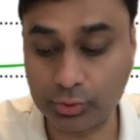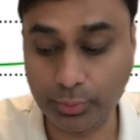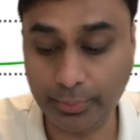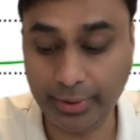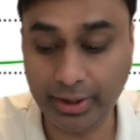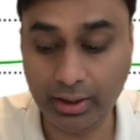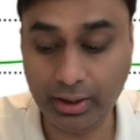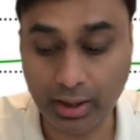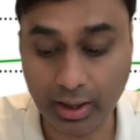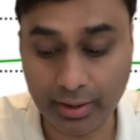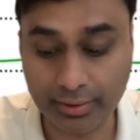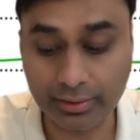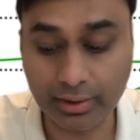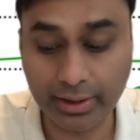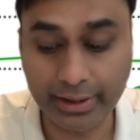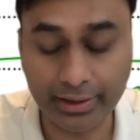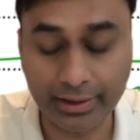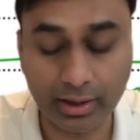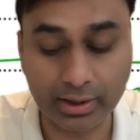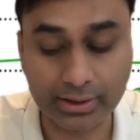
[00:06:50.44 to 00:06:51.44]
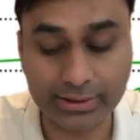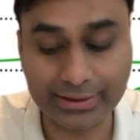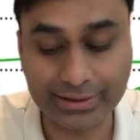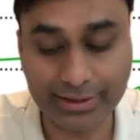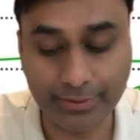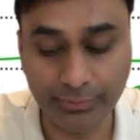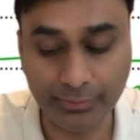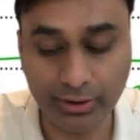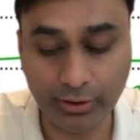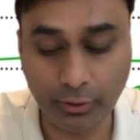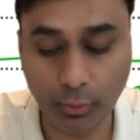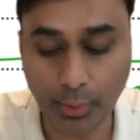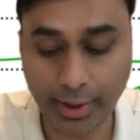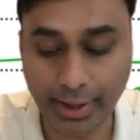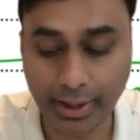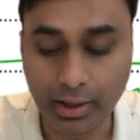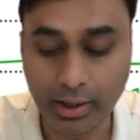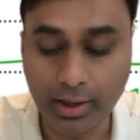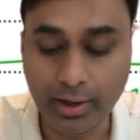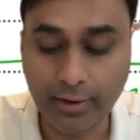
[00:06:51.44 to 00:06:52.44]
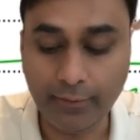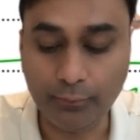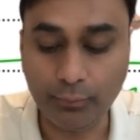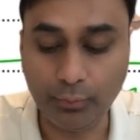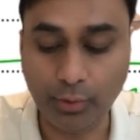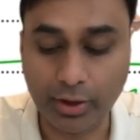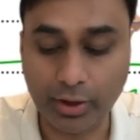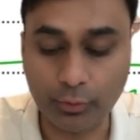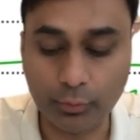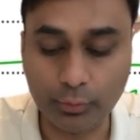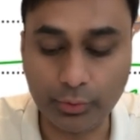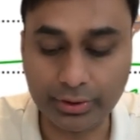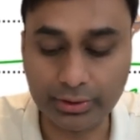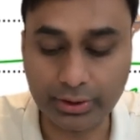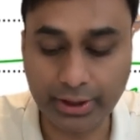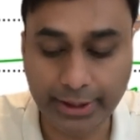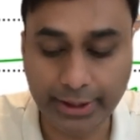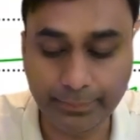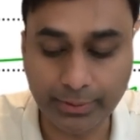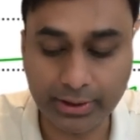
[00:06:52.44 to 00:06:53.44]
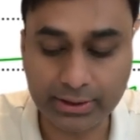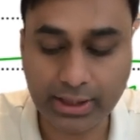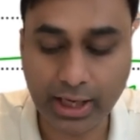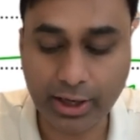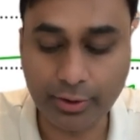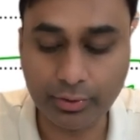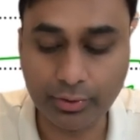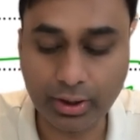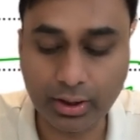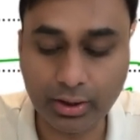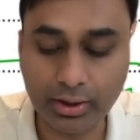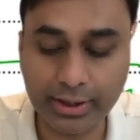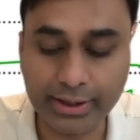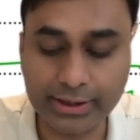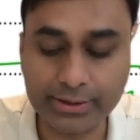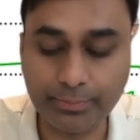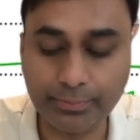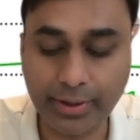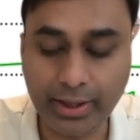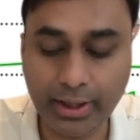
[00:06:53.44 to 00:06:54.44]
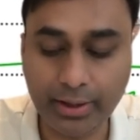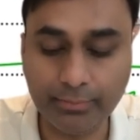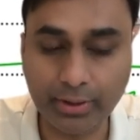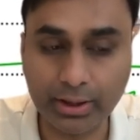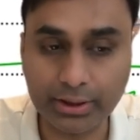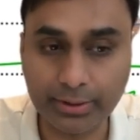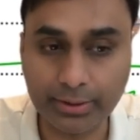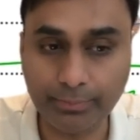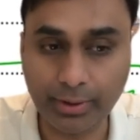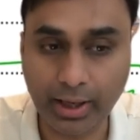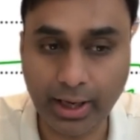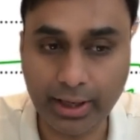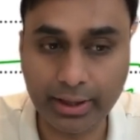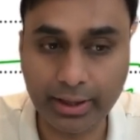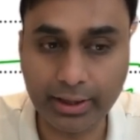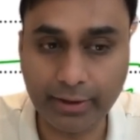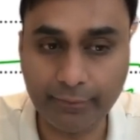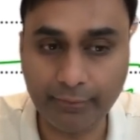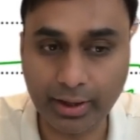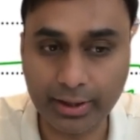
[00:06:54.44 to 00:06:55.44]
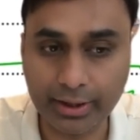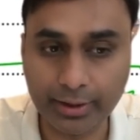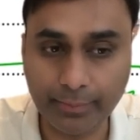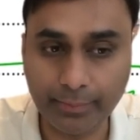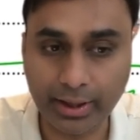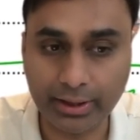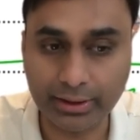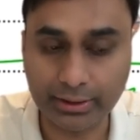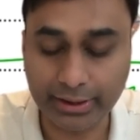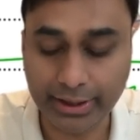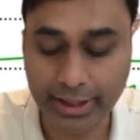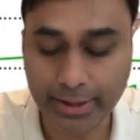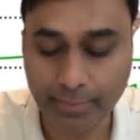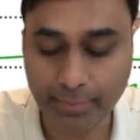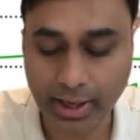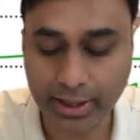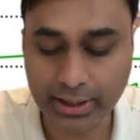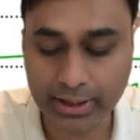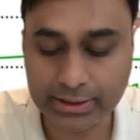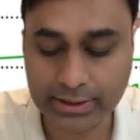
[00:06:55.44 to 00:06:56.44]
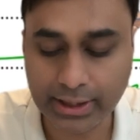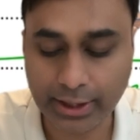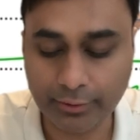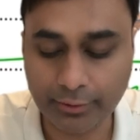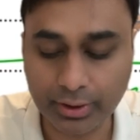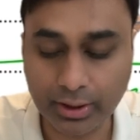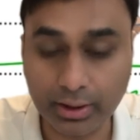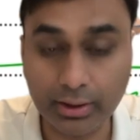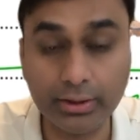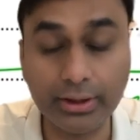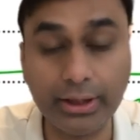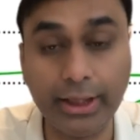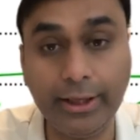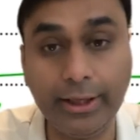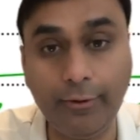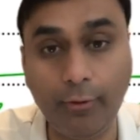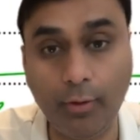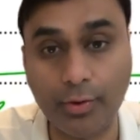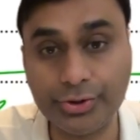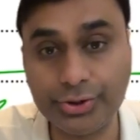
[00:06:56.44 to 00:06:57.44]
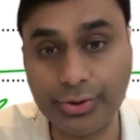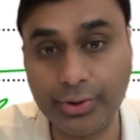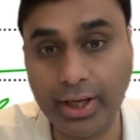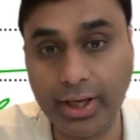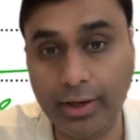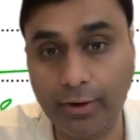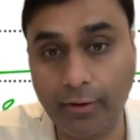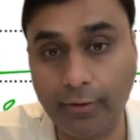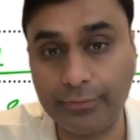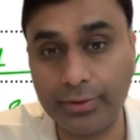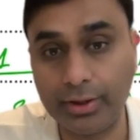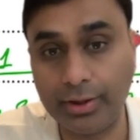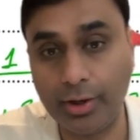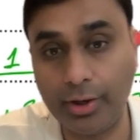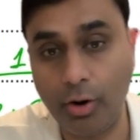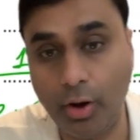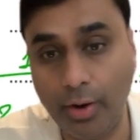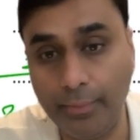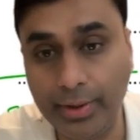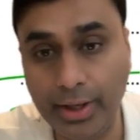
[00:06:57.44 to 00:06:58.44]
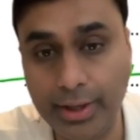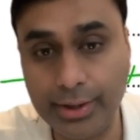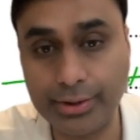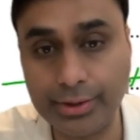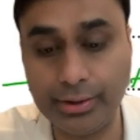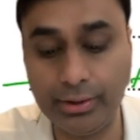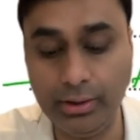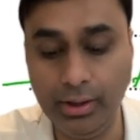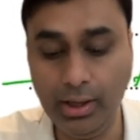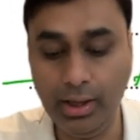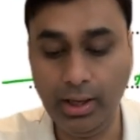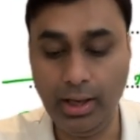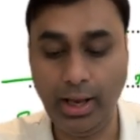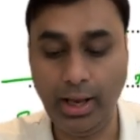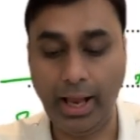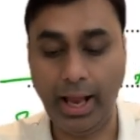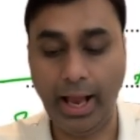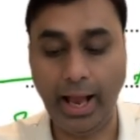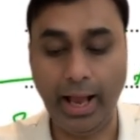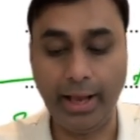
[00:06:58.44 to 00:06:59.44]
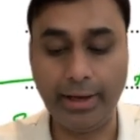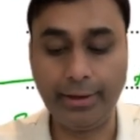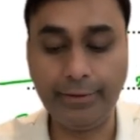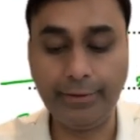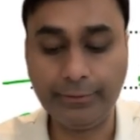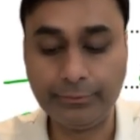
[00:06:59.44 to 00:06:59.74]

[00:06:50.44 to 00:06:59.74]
been done in a similar way. 1 over 3 plus iota is being multiplied and divided by 3 minus iota, the conjugate of the denominator. And